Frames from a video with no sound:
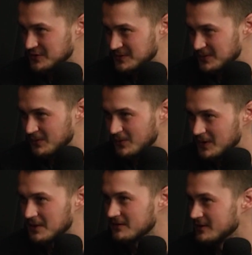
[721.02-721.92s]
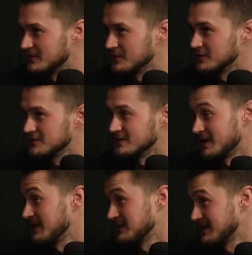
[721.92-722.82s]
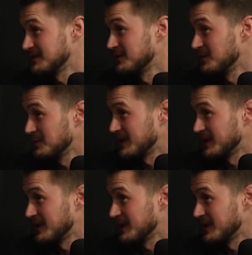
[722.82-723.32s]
what my favorite verse is? I have it tattooed on my back.